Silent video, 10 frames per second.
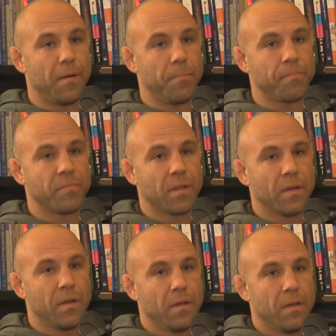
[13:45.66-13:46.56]
um,
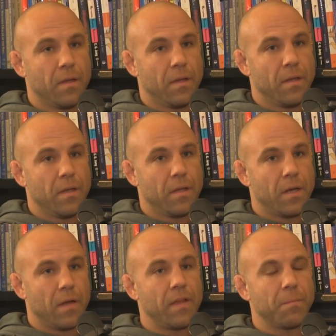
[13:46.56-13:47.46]

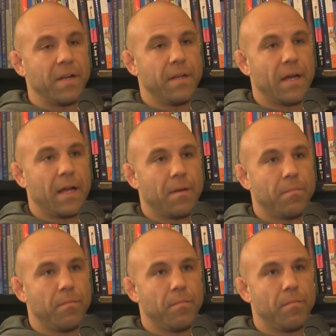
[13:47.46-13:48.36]
I think my dad,
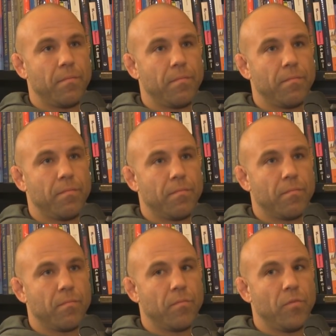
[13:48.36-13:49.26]

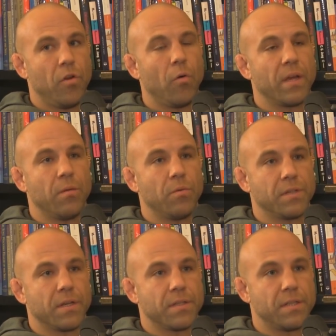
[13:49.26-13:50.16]
knowing he
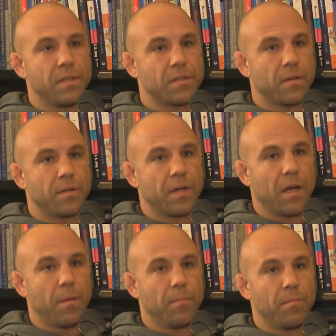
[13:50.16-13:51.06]
wasn't going to see us all the
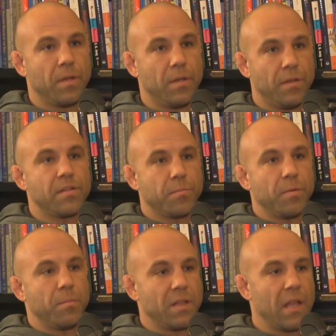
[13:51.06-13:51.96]
time, he
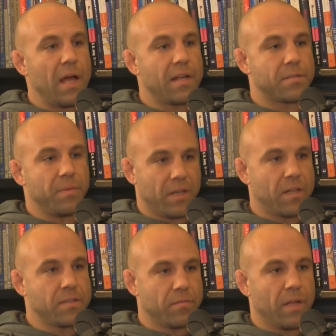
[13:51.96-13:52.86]
disciplined me less
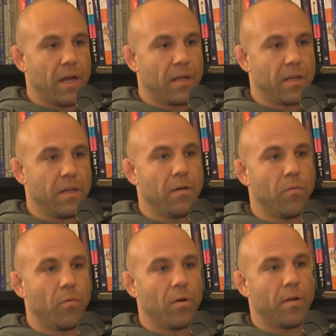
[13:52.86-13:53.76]
because of that. He
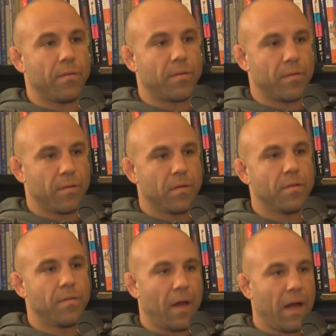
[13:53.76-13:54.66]
didn't want
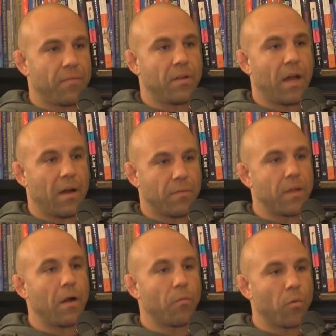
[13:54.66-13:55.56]
to have to have
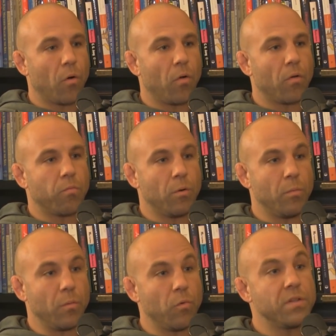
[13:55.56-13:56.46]
that role
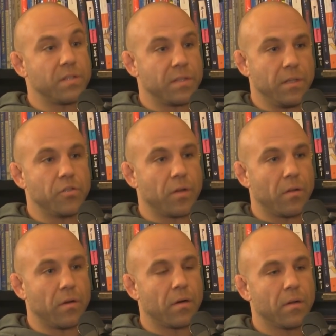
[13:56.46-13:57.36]
when we would see each
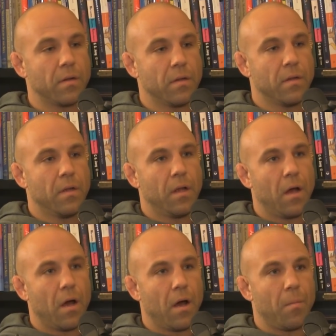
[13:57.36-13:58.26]
other
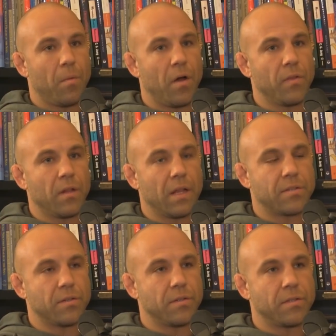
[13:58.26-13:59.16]
mm-hmm. um, on the
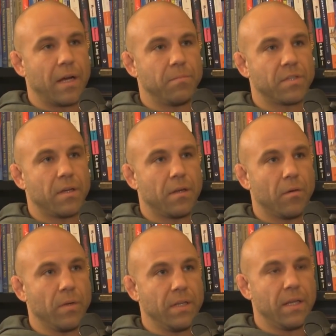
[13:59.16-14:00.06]
lesser time scale
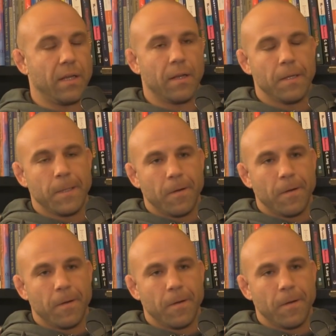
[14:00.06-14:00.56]
that we did.